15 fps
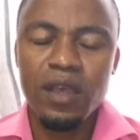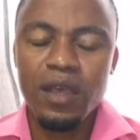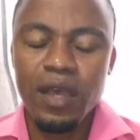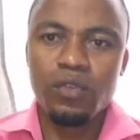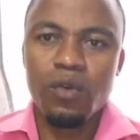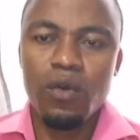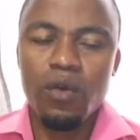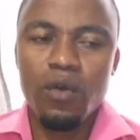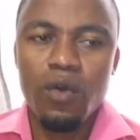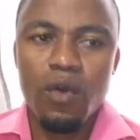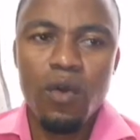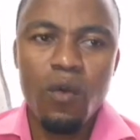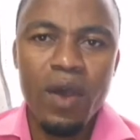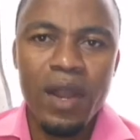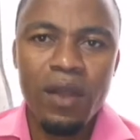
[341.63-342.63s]
So
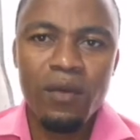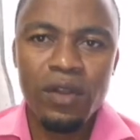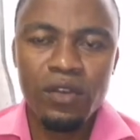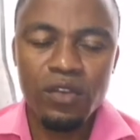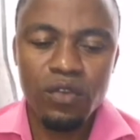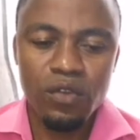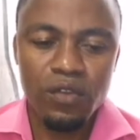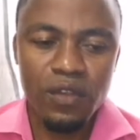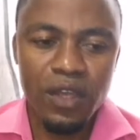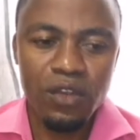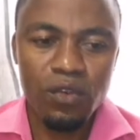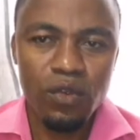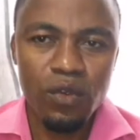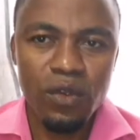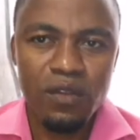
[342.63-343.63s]
what I want to say
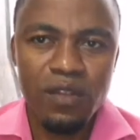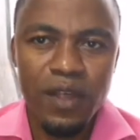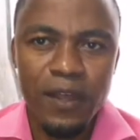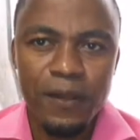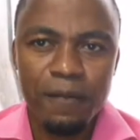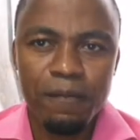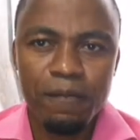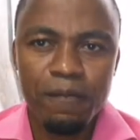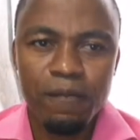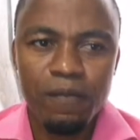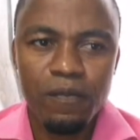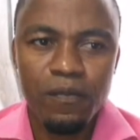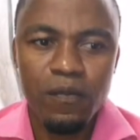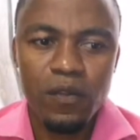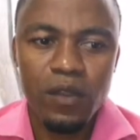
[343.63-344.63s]
to you is that
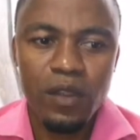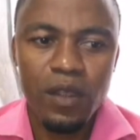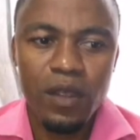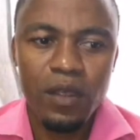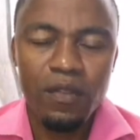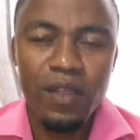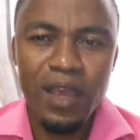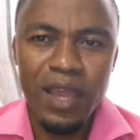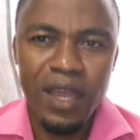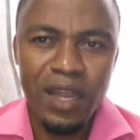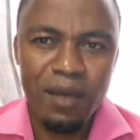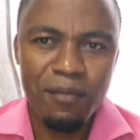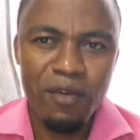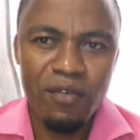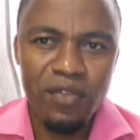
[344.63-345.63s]
there are a
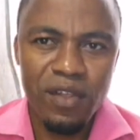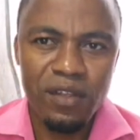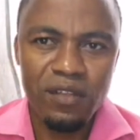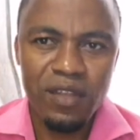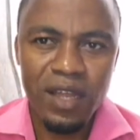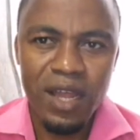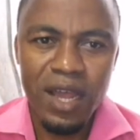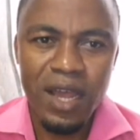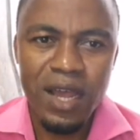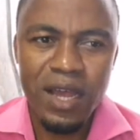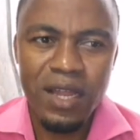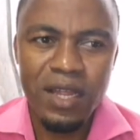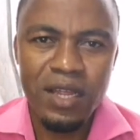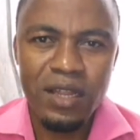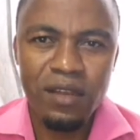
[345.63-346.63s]
number of things that
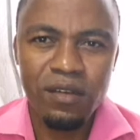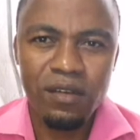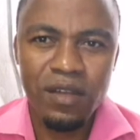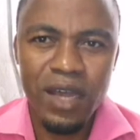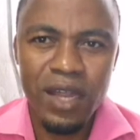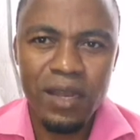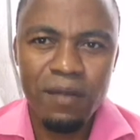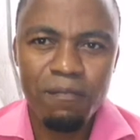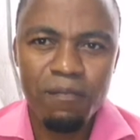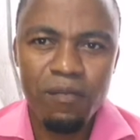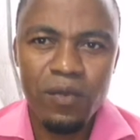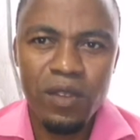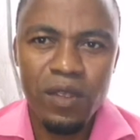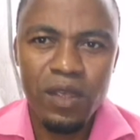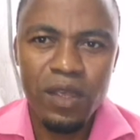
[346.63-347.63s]
are done
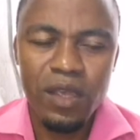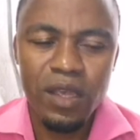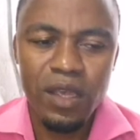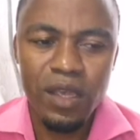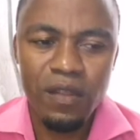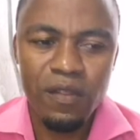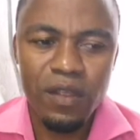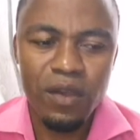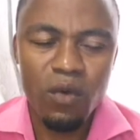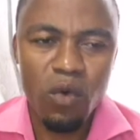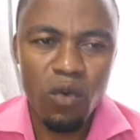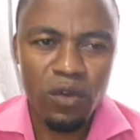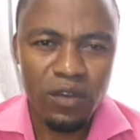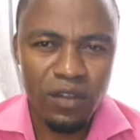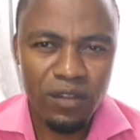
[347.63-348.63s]
in the
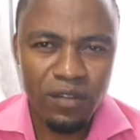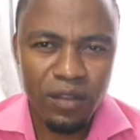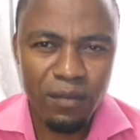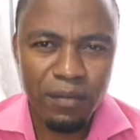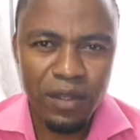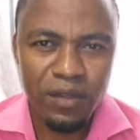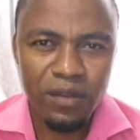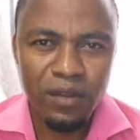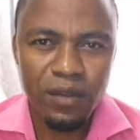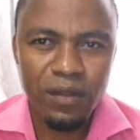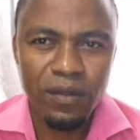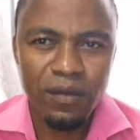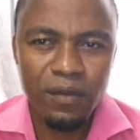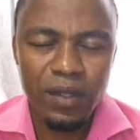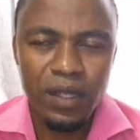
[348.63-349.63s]
Old Testament.
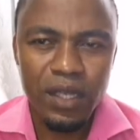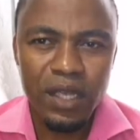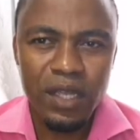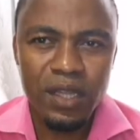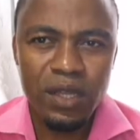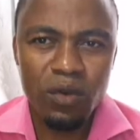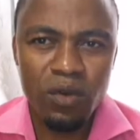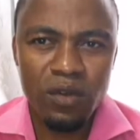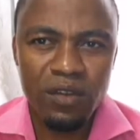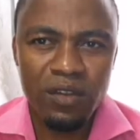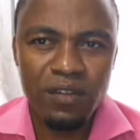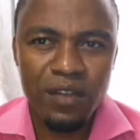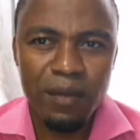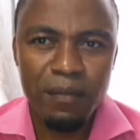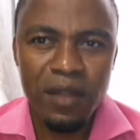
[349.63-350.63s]
In the Old
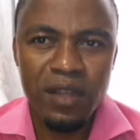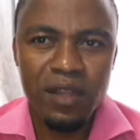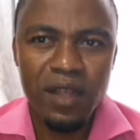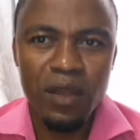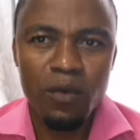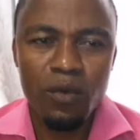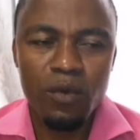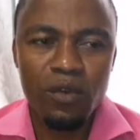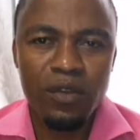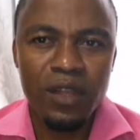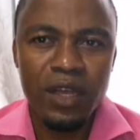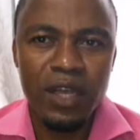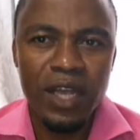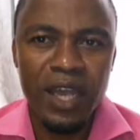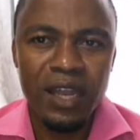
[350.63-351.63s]
Testament,
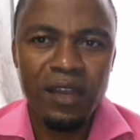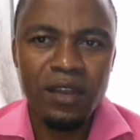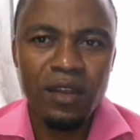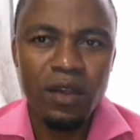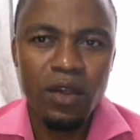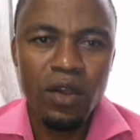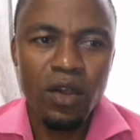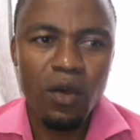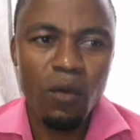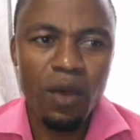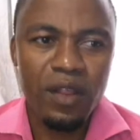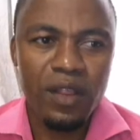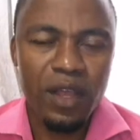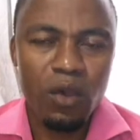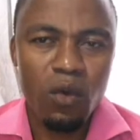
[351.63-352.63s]
they had
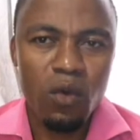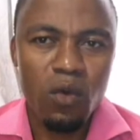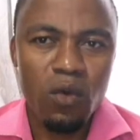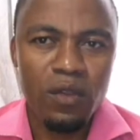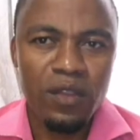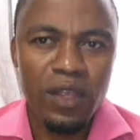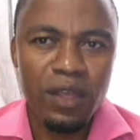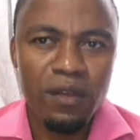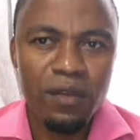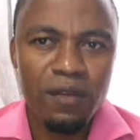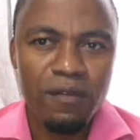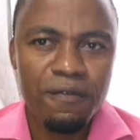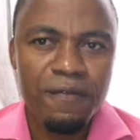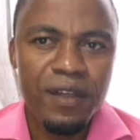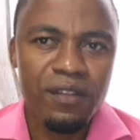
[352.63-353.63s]
what they call the
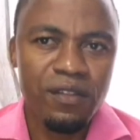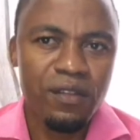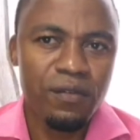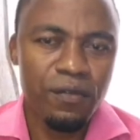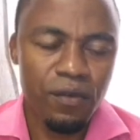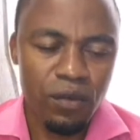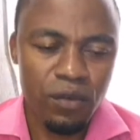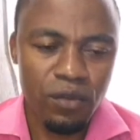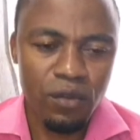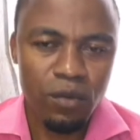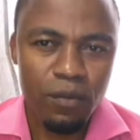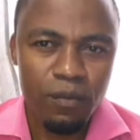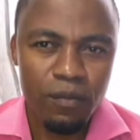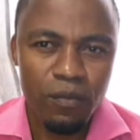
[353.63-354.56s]
first fruits.